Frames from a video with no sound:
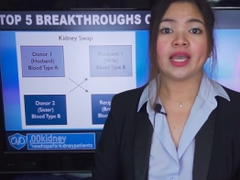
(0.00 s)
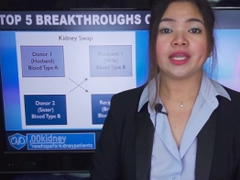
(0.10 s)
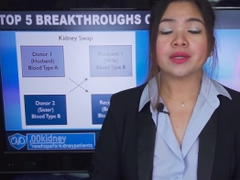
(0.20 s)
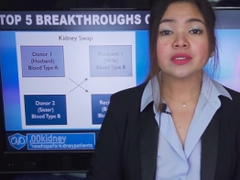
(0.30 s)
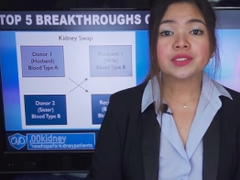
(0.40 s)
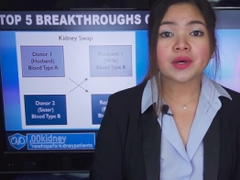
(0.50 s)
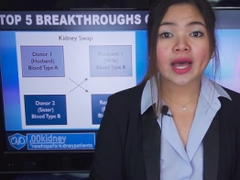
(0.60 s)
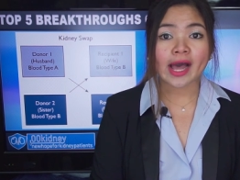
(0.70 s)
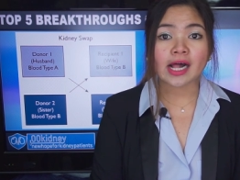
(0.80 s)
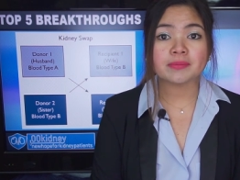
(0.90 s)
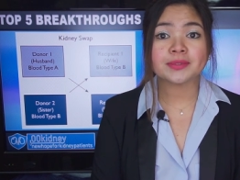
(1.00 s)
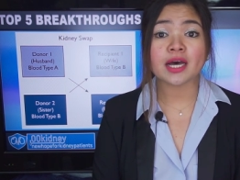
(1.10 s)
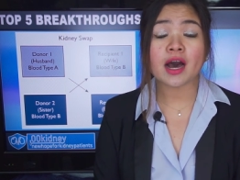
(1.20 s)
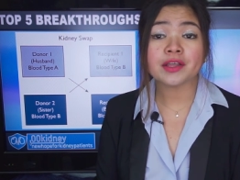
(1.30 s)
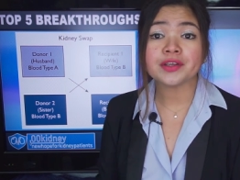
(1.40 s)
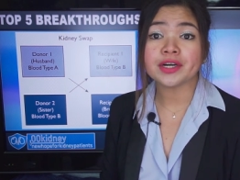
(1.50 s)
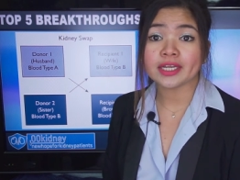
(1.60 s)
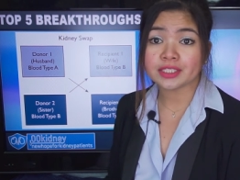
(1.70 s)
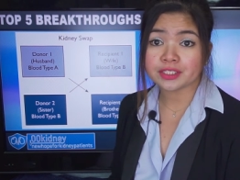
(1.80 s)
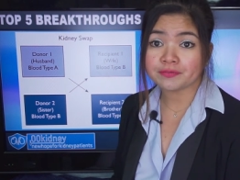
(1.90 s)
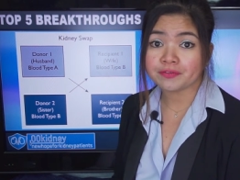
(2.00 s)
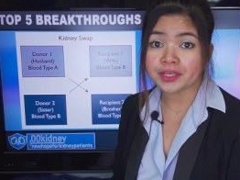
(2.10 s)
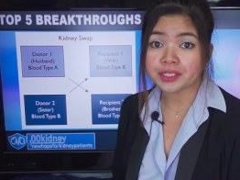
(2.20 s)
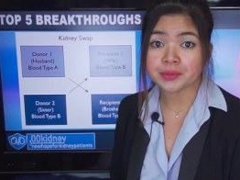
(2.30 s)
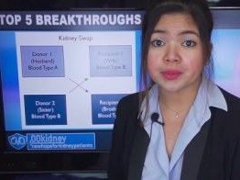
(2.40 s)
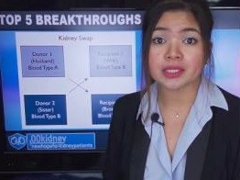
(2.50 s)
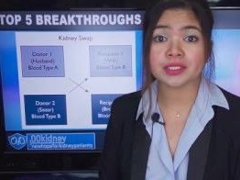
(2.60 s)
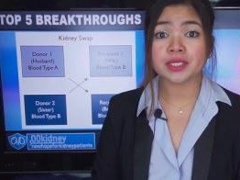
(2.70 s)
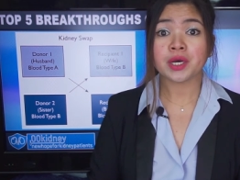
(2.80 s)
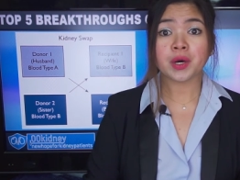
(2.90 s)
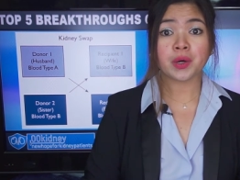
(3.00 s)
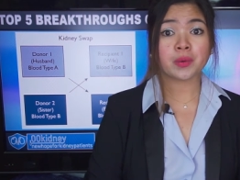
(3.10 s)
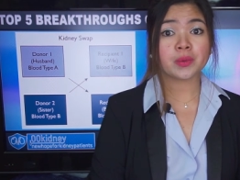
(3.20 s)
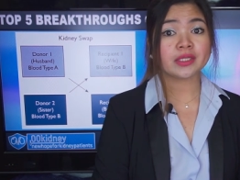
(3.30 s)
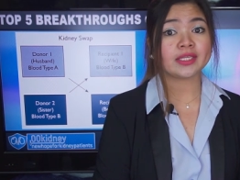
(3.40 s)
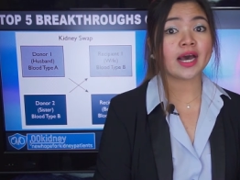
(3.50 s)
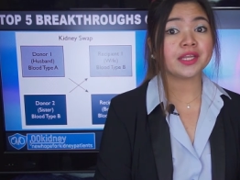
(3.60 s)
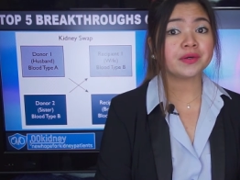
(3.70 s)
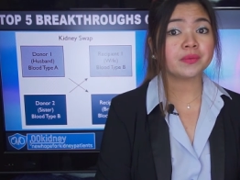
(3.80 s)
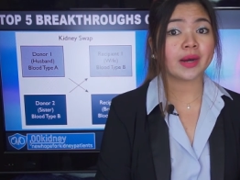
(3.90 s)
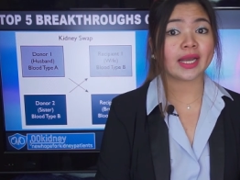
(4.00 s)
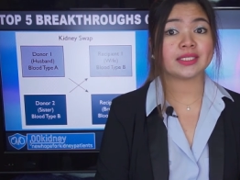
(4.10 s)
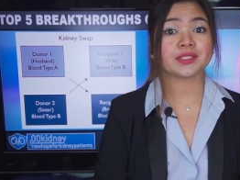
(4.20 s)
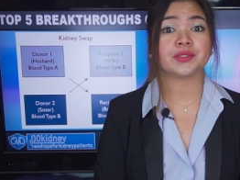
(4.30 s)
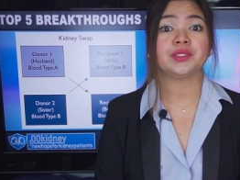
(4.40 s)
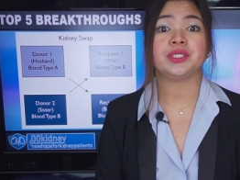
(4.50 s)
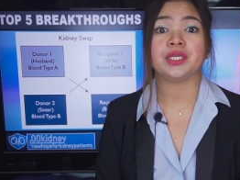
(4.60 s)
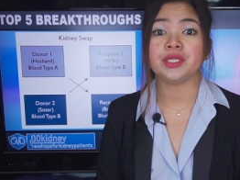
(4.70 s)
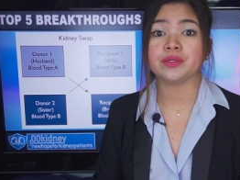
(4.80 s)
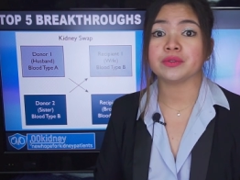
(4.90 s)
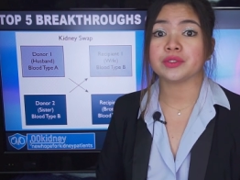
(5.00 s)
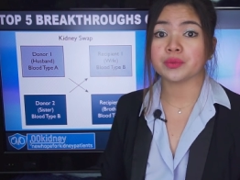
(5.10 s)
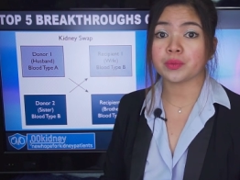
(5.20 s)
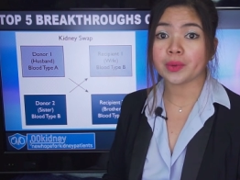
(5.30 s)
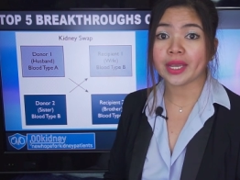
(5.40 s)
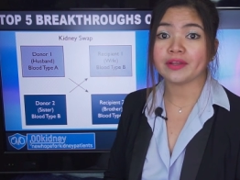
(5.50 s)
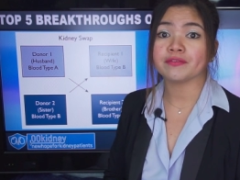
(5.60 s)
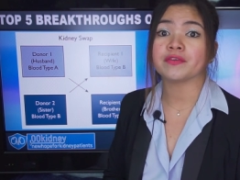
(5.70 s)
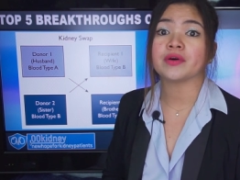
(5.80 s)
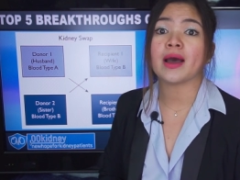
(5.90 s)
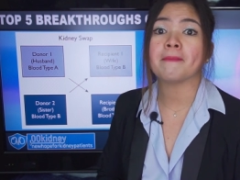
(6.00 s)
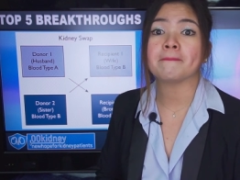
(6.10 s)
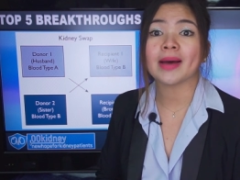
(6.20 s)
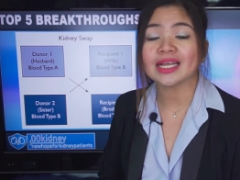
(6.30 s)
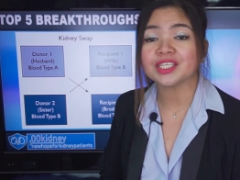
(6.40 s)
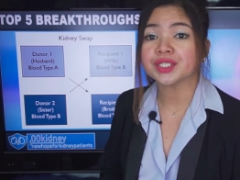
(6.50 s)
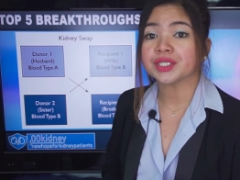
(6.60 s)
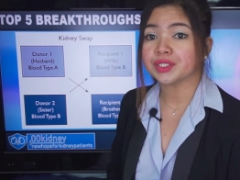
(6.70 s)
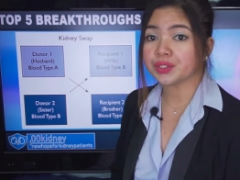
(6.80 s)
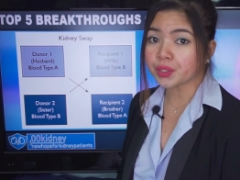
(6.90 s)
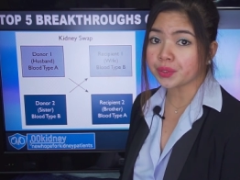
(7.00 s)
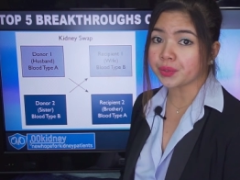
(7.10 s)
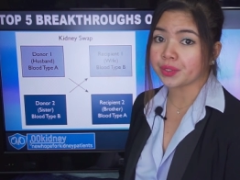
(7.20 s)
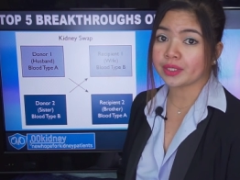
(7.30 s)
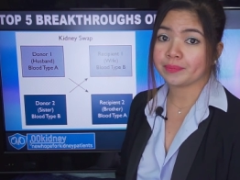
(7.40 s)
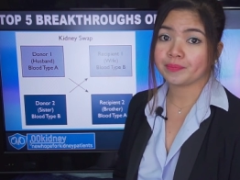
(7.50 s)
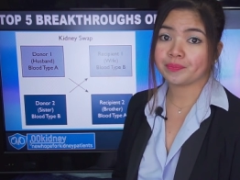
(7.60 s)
It also helps other individuals who would otherwise continue to wait for a matched donor.